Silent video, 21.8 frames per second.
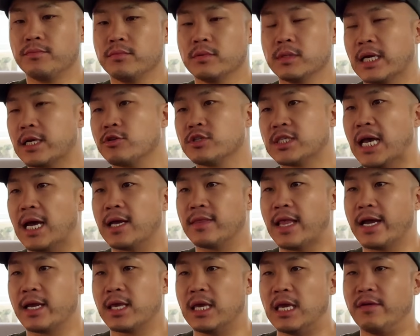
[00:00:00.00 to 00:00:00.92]
Like you said,
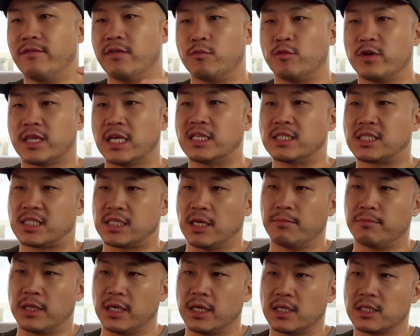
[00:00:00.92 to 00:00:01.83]
like even within
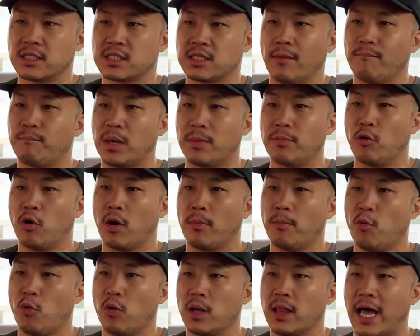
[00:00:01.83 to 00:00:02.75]
siblings, some people are
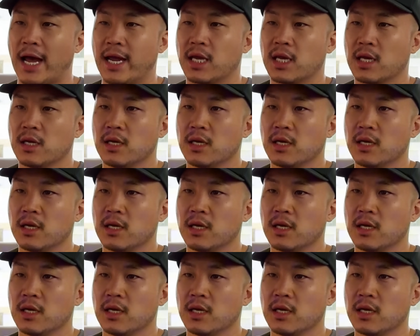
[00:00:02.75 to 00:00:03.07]
more like